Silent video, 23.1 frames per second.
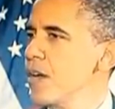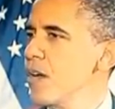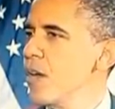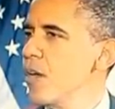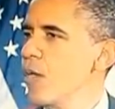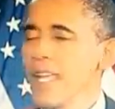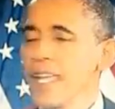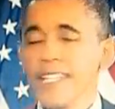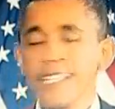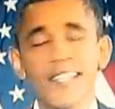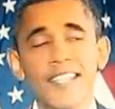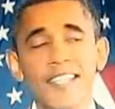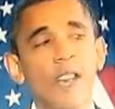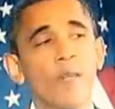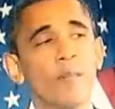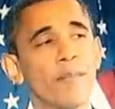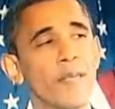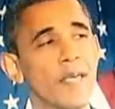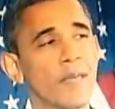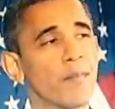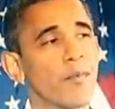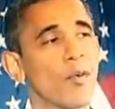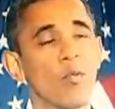We tell
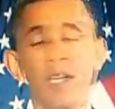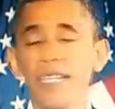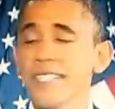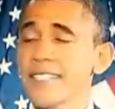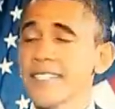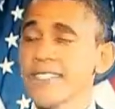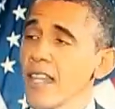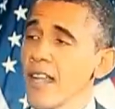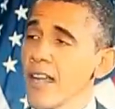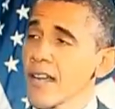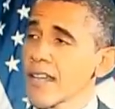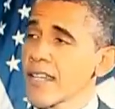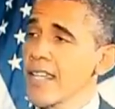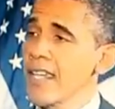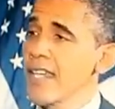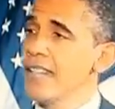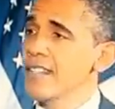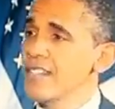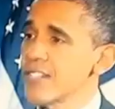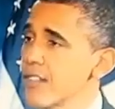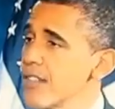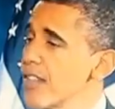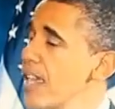people, we tell our
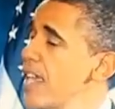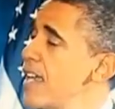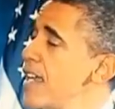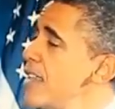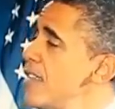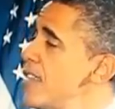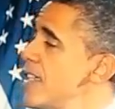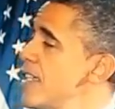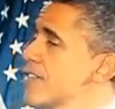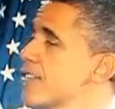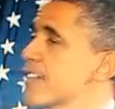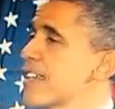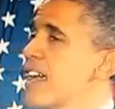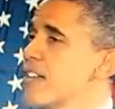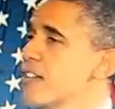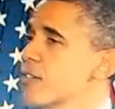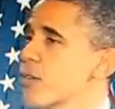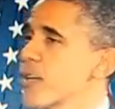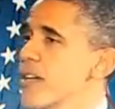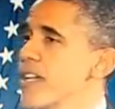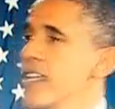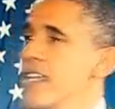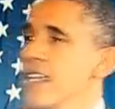kids that in this
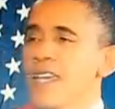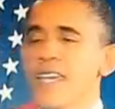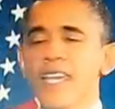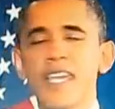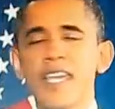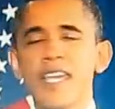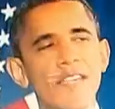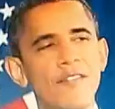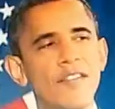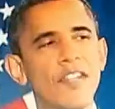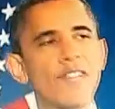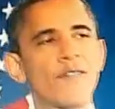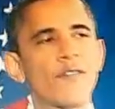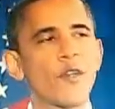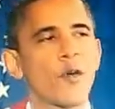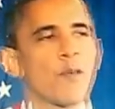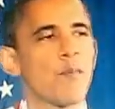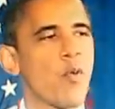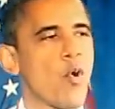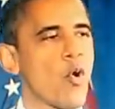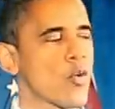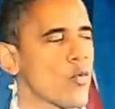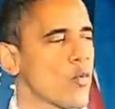country, even if you're
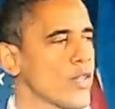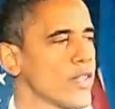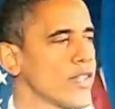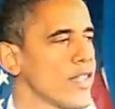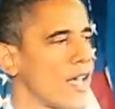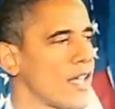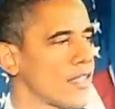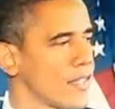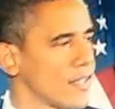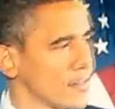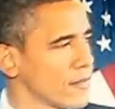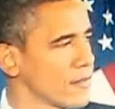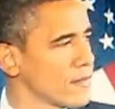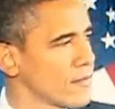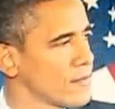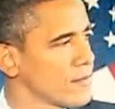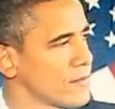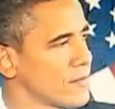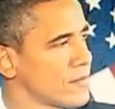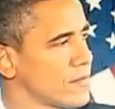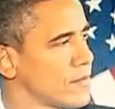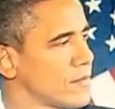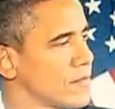born with nothing,
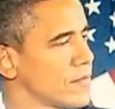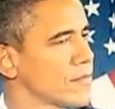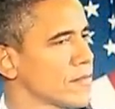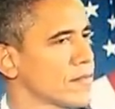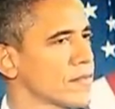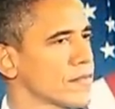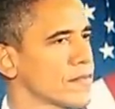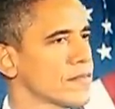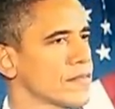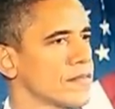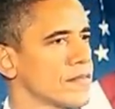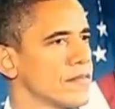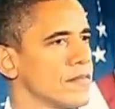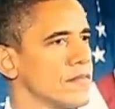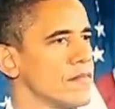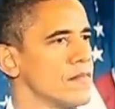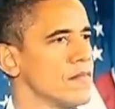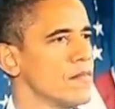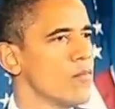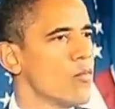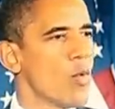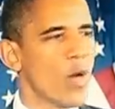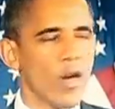
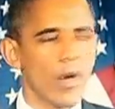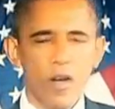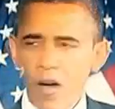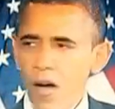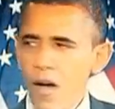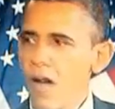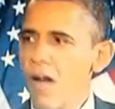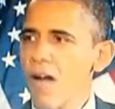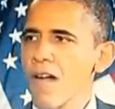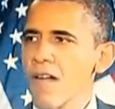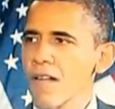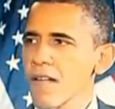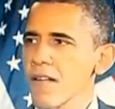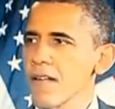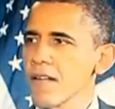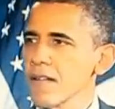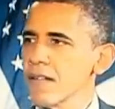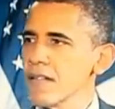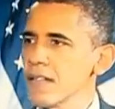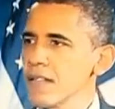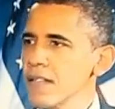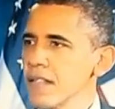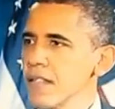work hard
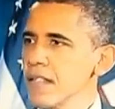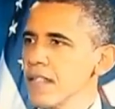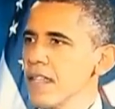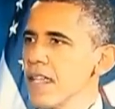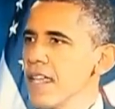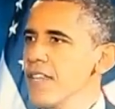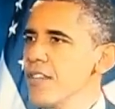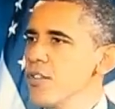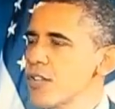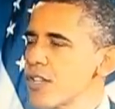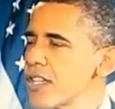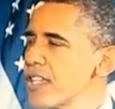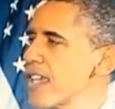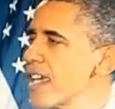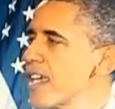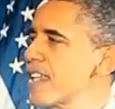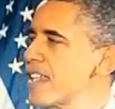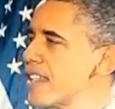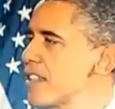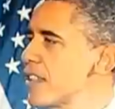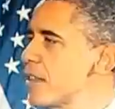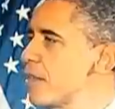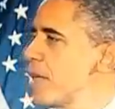and you can
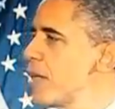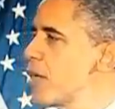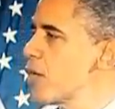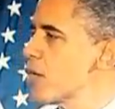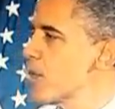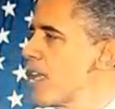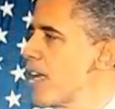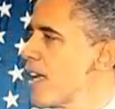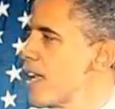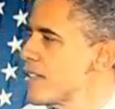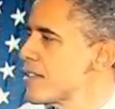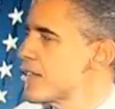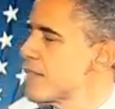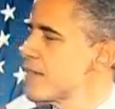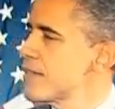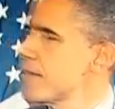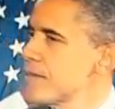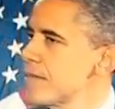get into the middle class.